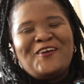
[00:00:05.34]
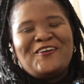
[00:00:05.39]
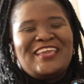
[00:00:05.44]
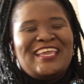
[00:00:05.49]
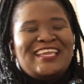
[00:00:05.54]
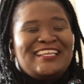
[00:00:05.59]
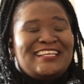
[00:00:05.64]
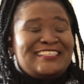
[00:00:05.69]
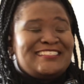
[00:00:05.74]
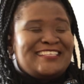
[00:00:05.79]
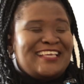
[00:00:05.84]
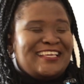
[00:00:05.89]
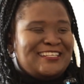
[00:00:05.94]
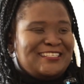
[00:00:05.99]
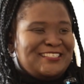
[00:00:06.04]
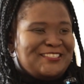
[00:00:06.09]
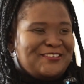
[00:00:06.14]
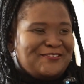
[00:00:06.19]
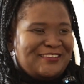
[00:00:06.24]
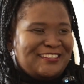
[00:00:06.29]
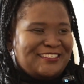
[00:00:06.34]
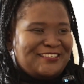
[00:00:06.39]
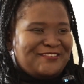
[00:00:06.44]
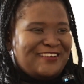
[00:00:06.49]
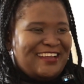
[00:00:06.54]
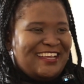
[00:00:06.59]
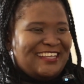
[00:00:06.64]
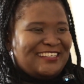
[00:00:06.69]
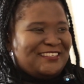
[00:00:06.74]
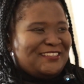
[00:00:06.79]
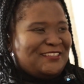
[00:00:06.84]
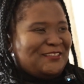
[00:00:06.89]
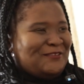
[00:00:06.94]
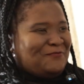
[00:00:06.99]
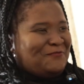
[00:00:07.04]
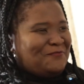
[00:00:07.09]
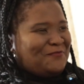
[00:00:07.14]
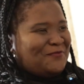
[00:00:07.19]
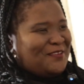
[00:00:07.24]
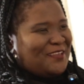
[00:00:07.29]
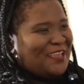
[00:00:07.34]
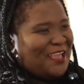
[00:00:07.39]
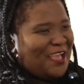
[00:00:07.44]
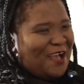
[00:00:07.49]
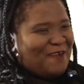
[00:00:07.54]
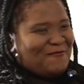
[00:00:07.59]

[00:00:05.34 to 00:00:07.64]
Okay, let's get into it, right? Okay,